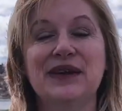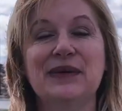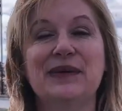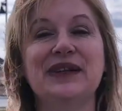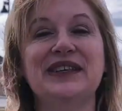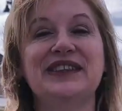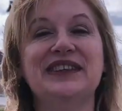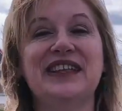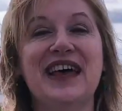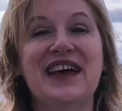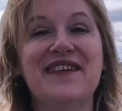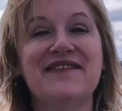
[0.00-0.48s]

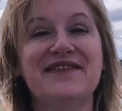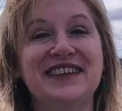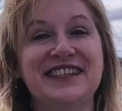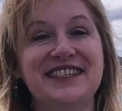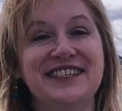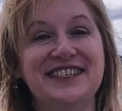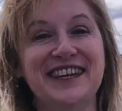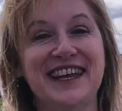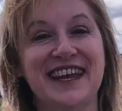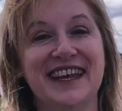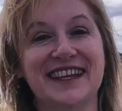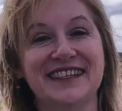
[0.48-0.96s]
We'd love the
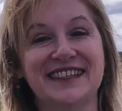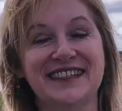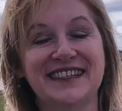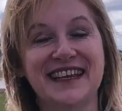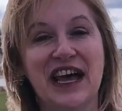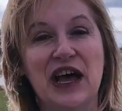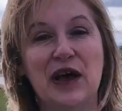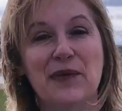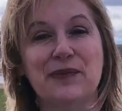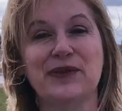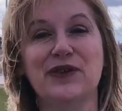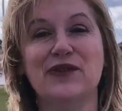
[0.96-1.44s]
chance
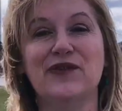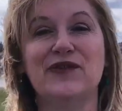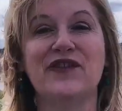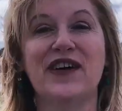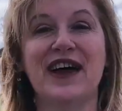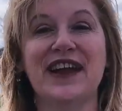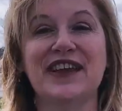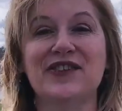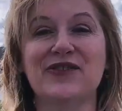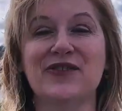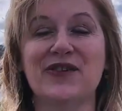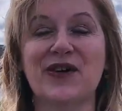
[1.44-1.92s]
to help you
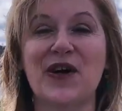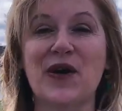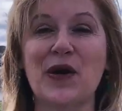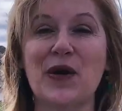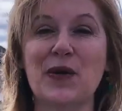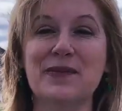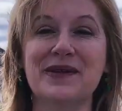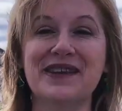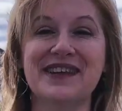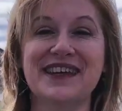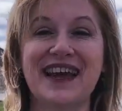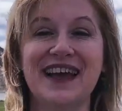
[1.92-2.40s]
find your
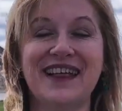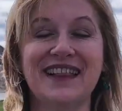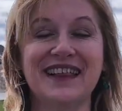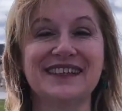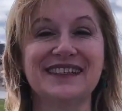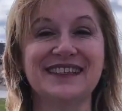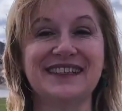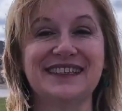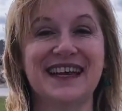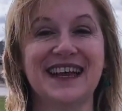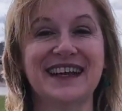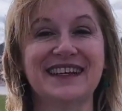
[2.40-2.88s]
home in
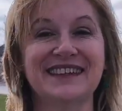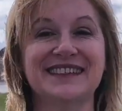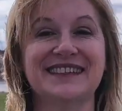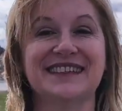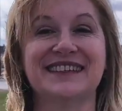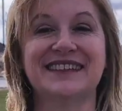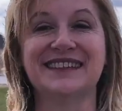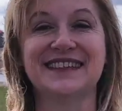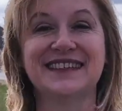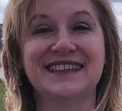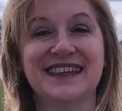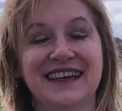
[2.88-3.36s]
Dallas,
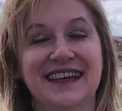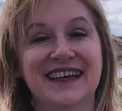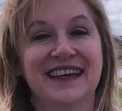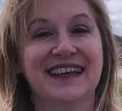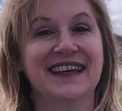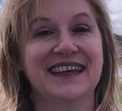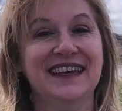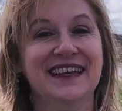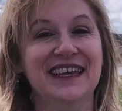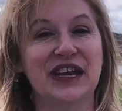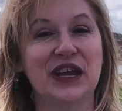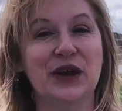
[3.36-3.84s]
Texas.
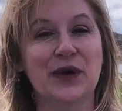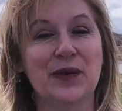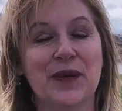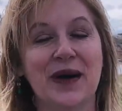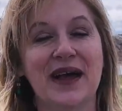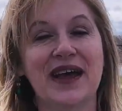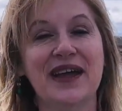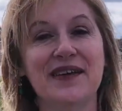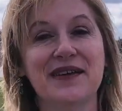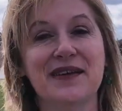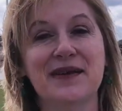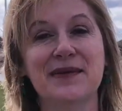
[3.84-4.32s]
You know
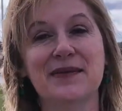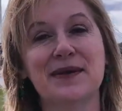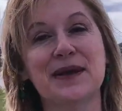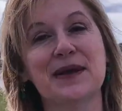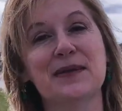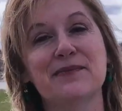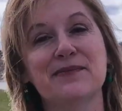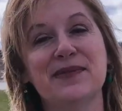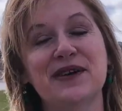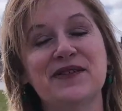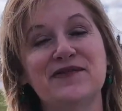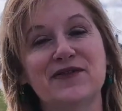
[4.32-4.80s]
what?
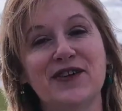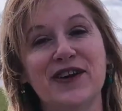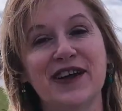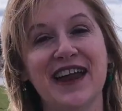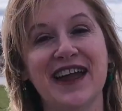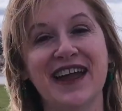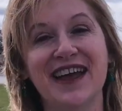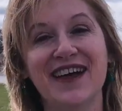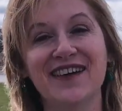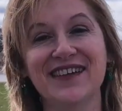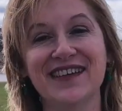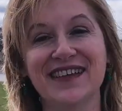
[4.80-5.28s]
But for
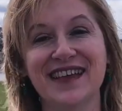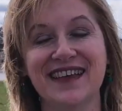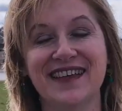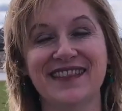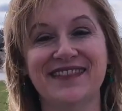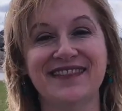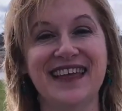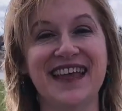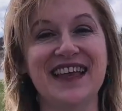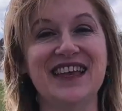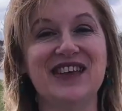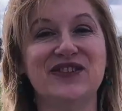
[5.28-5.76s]
now,
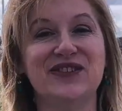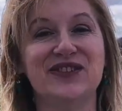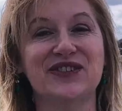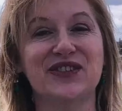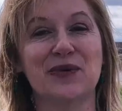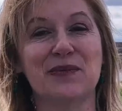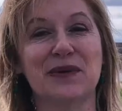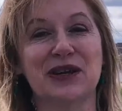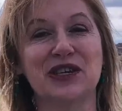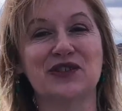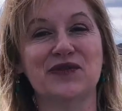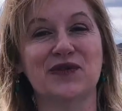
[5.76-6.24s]
thank you
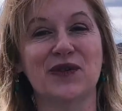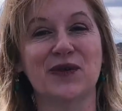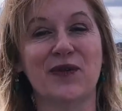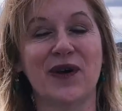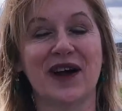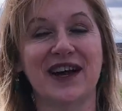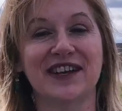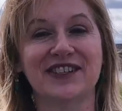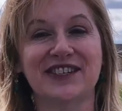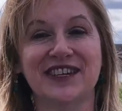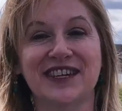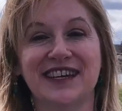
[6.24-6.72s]
so much for
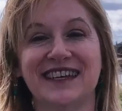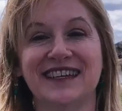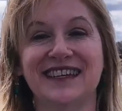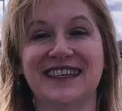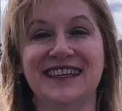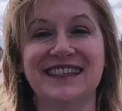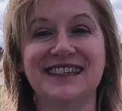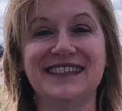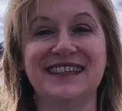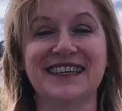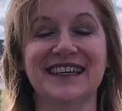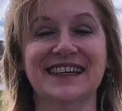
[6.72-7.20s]
watching, and
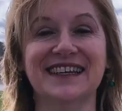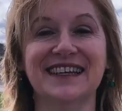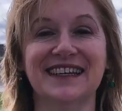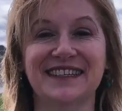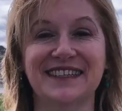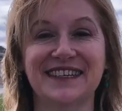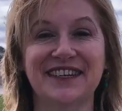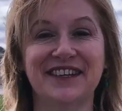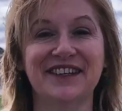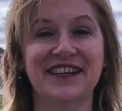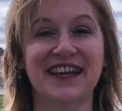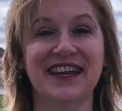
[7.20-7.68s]
listen,
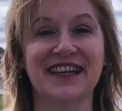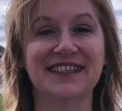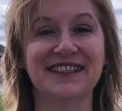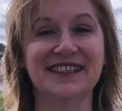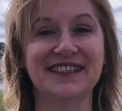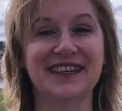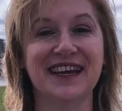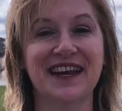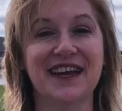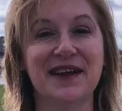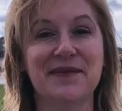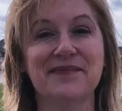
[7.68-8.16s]
until
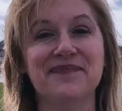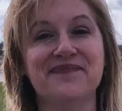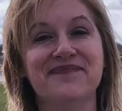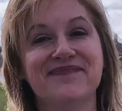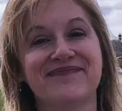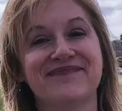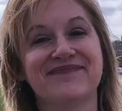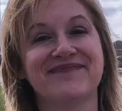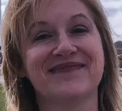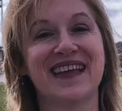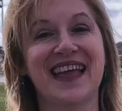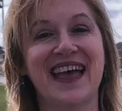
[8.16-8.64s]
next time,
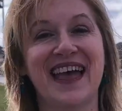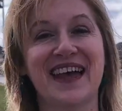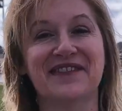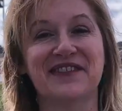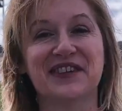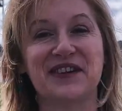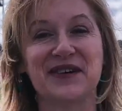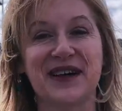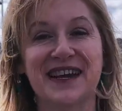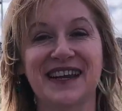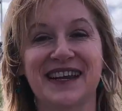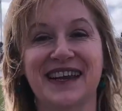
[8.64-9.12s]

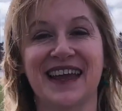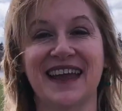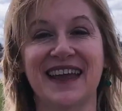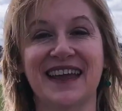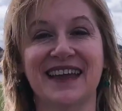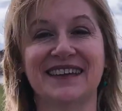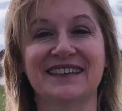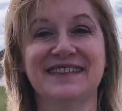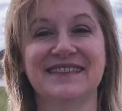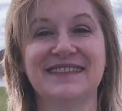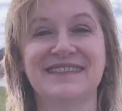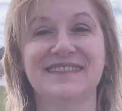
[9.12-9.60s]
have a great
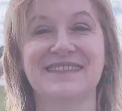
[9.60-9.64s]
day.